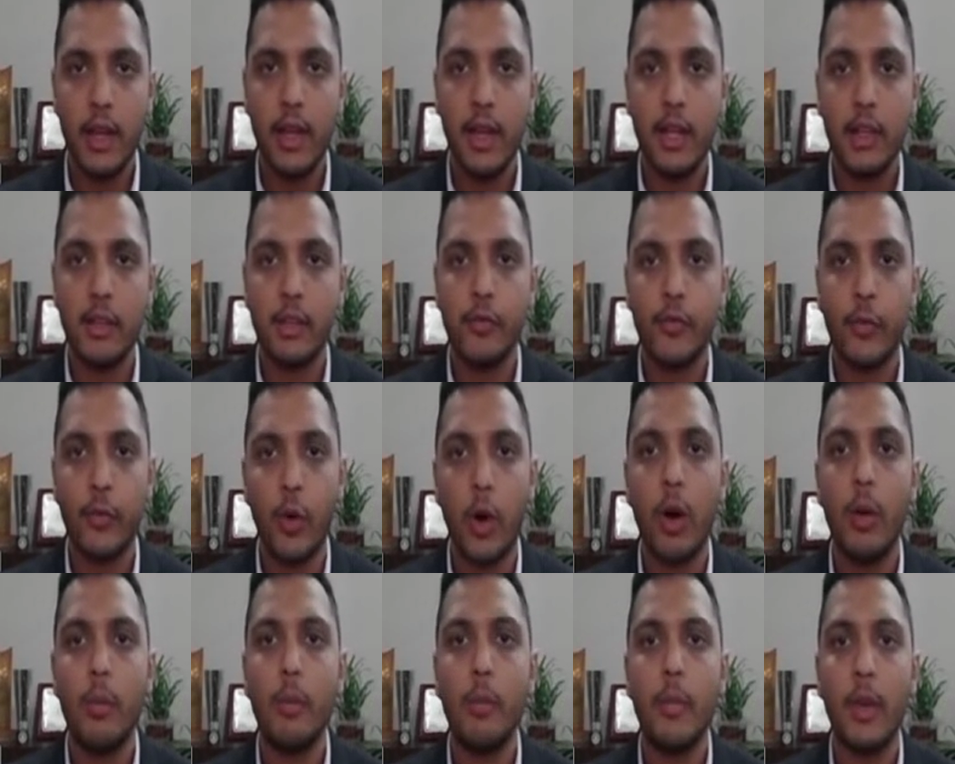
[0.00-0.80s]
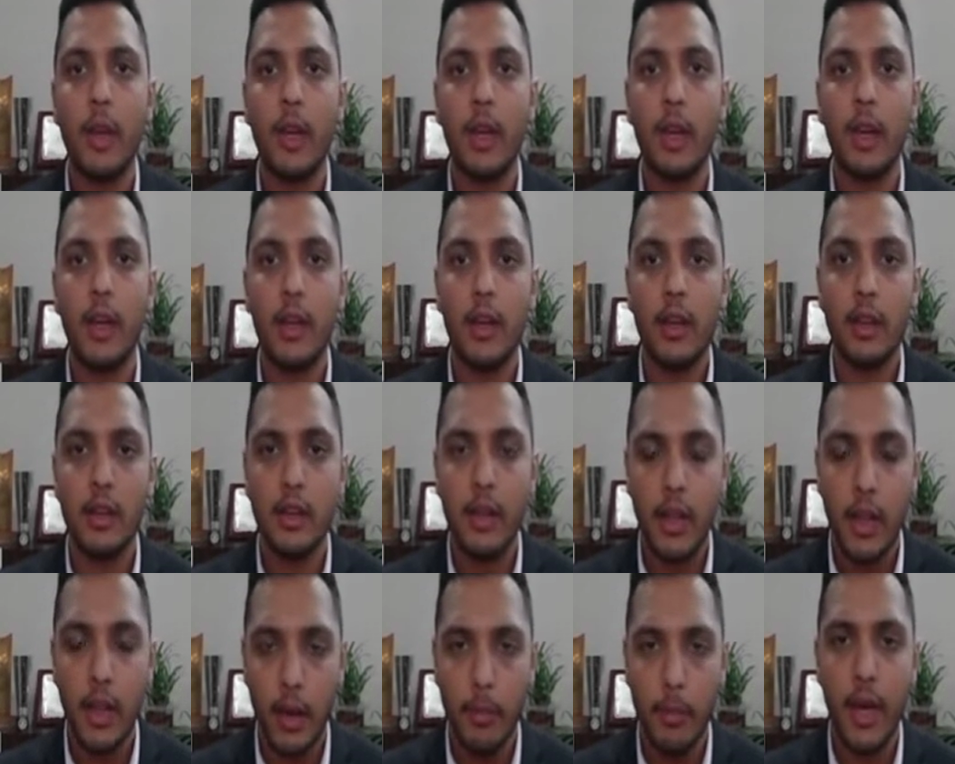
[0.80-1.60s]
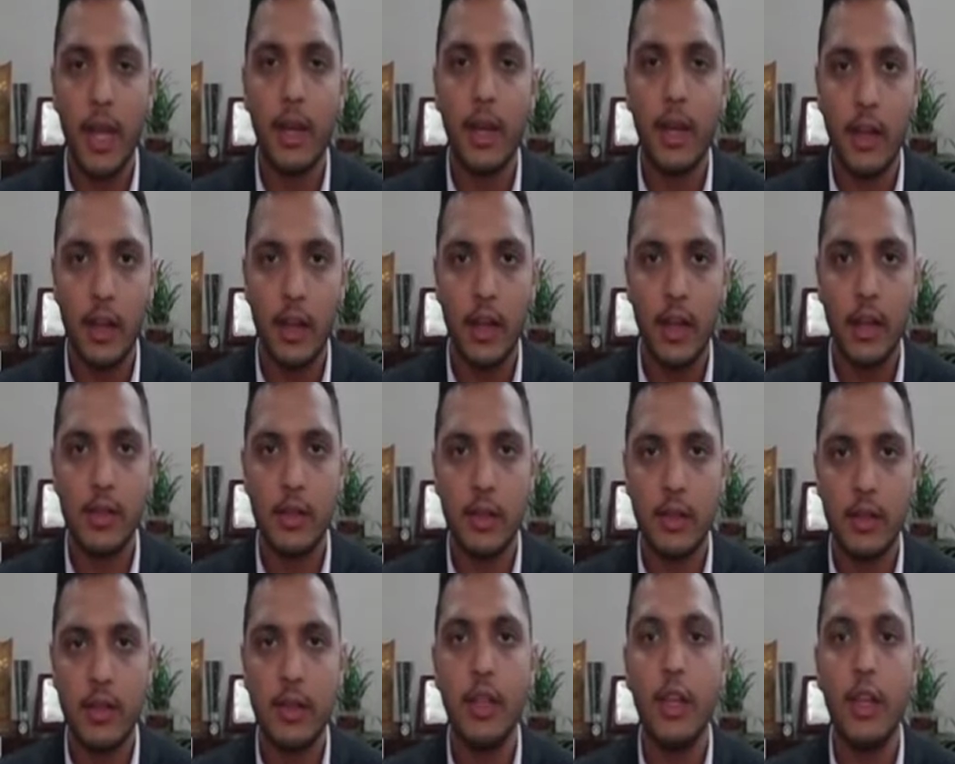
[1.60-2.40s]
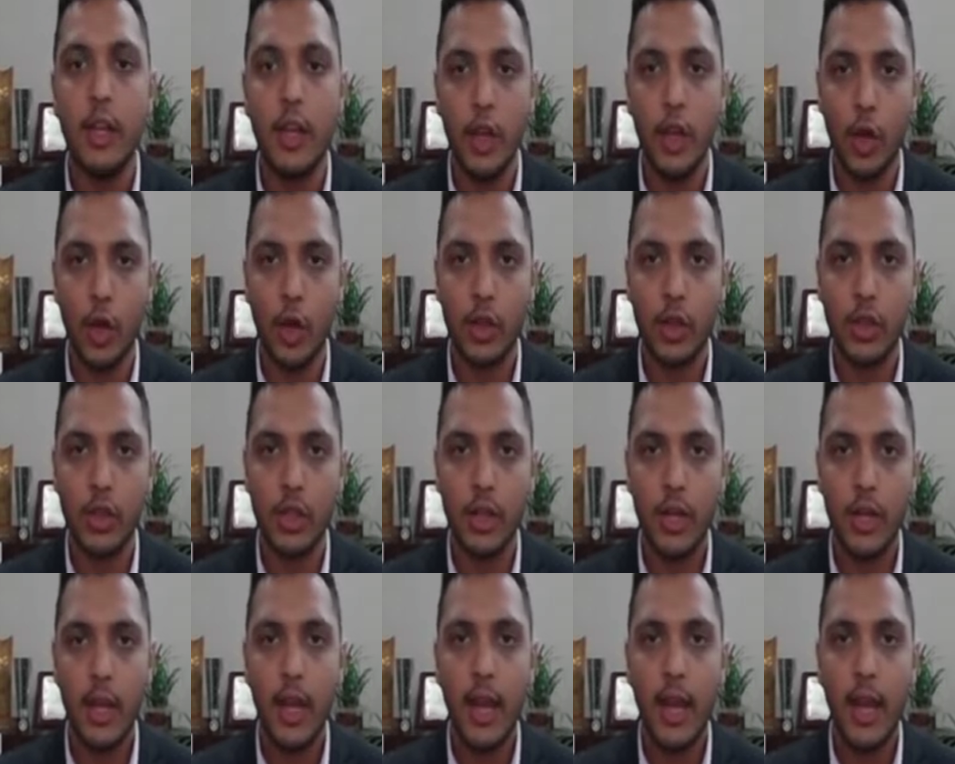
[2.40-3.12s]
is from the American agency NIOSH.